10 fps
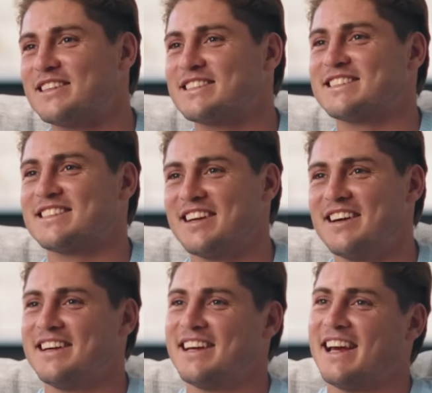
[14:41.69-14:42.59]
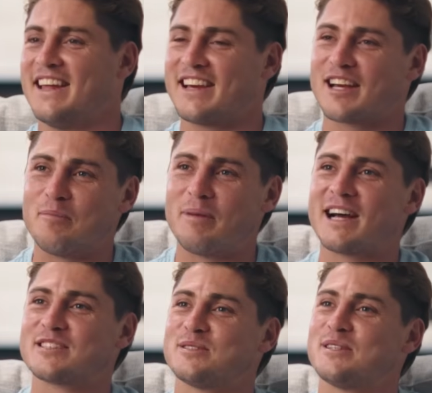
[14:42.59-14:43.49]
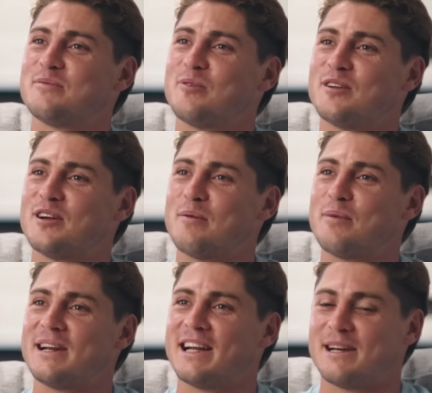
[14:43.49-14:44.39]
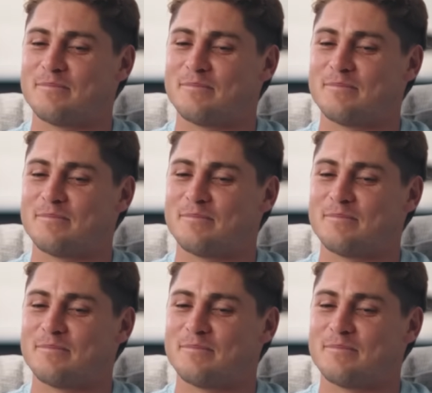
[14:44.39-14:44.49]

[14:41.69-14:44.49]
It's and then come back to it and whatnot. But